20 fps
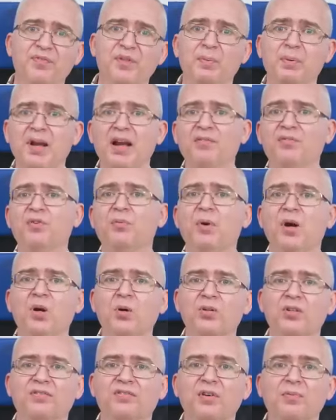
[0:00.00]
the platform
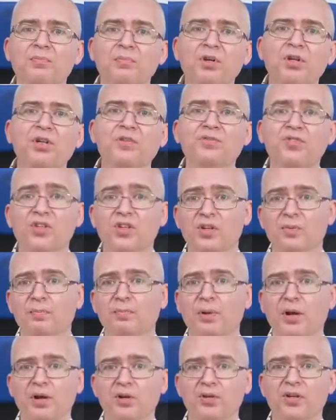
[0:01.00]
holder removes a
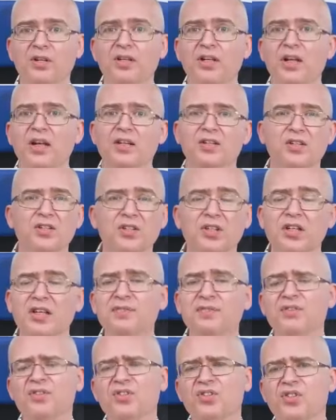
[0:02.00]
component that
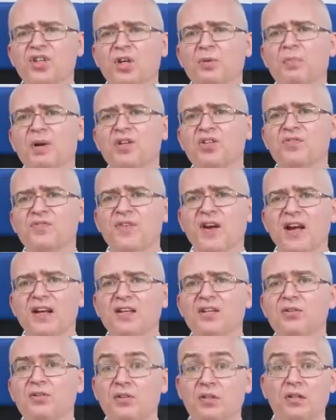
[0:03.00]
delivers so much
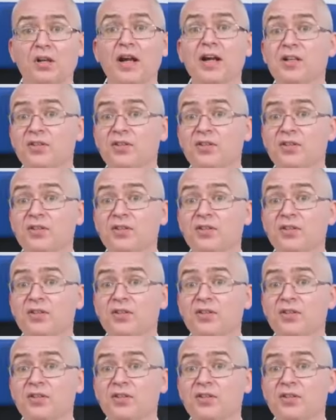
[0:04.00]
value, like